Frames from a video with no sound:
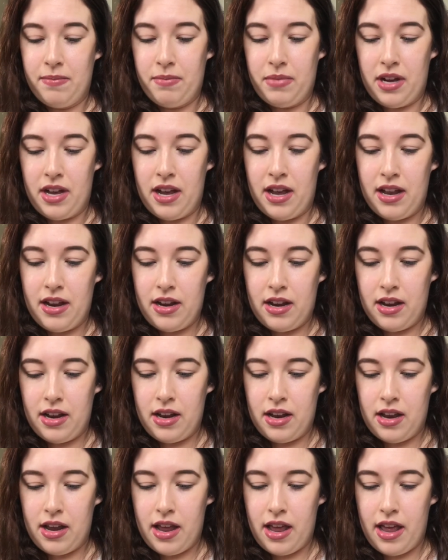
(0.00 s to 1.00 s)
but
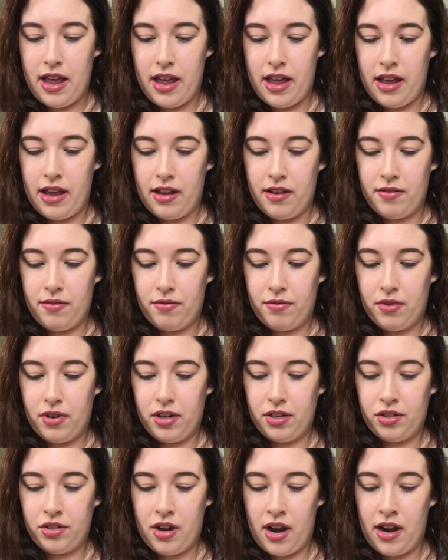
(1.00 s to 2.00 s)
hey,
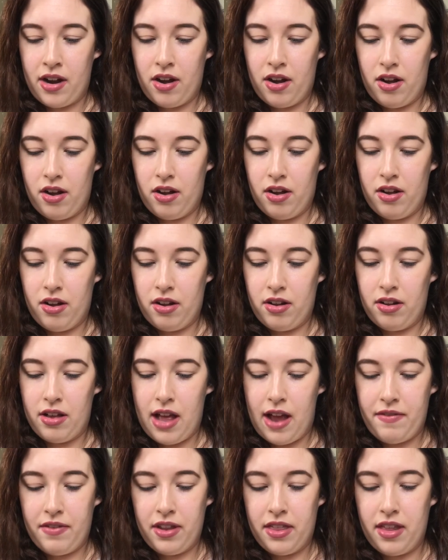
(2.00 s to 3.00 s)
we're just trying
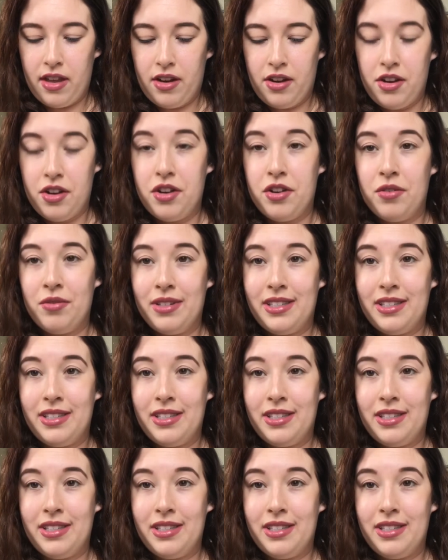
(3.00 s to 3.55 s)
everything new